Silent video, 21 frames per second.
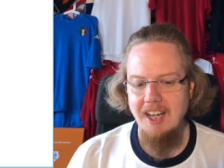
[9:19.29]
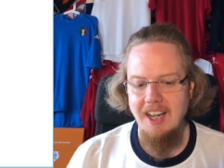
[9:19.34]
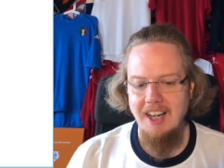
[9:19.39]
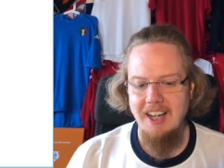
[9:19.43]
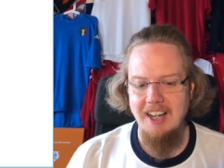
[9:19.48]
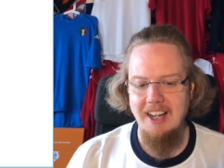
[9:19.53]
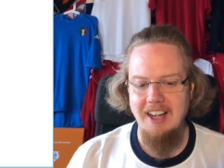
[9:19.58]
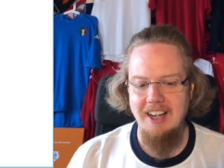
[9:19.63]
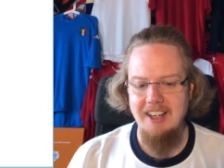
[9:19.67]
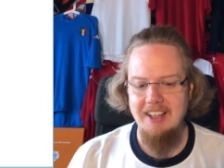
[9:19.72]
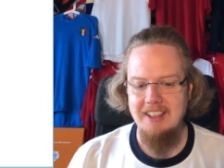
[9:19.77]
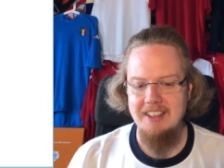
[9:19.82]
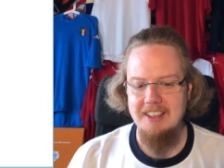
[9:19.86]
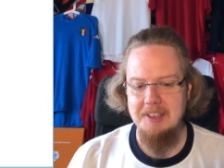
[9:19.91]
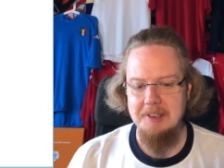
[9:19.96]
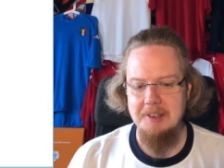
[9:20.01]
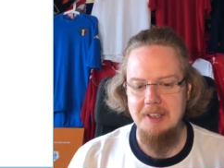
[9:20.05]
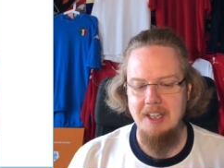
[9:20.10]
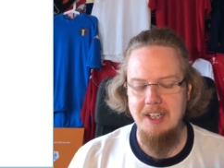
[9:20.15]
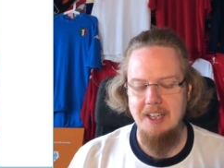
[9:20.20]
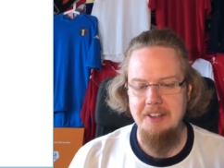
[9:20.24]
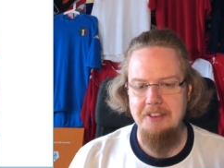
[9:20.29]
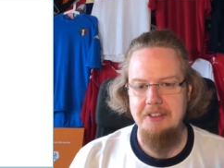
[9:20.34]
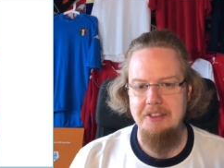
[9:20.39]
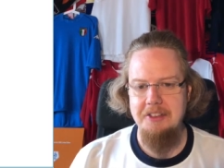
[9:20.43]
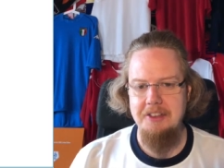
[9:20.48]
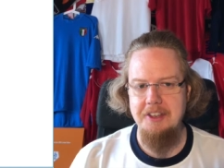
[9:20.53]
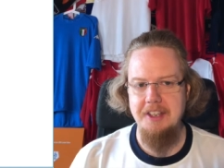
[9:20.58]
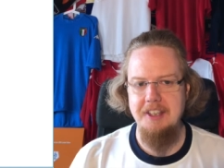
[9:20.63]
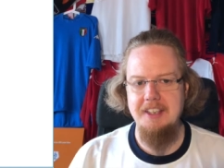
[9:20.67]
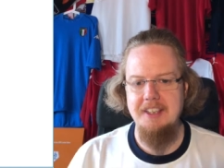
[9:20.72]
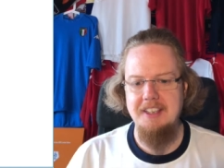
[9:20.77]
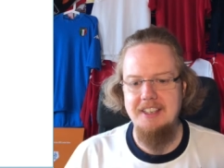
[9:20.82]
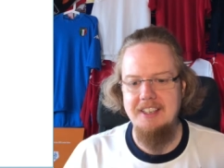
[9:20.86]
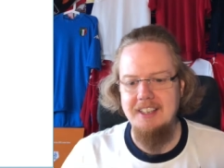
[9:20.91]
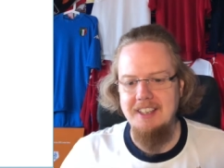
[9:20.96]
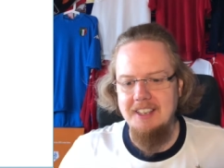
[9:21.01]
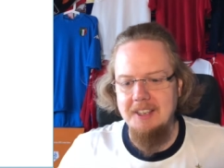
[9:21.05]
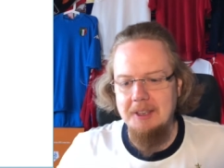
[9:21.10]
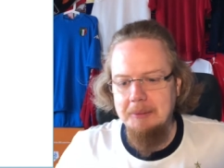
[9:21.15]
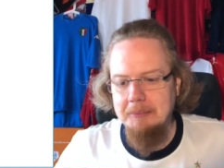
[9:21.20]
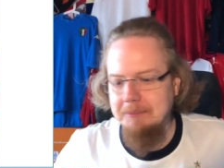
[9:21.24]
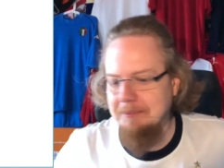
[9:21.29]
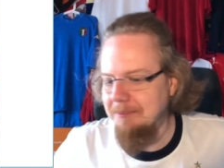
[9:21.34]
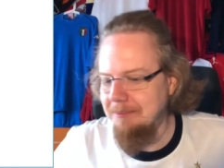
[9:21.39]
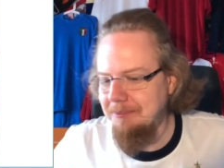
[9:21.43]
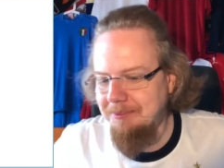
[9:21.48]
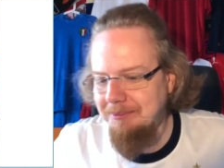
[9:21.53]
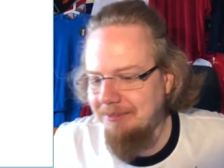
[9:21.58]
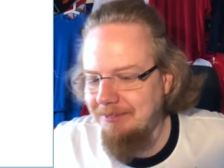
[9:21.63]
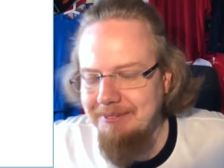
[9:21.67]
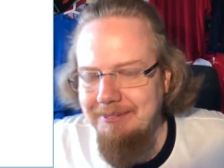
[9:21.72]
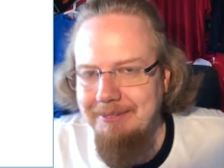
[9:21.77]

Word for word: uh, I think um,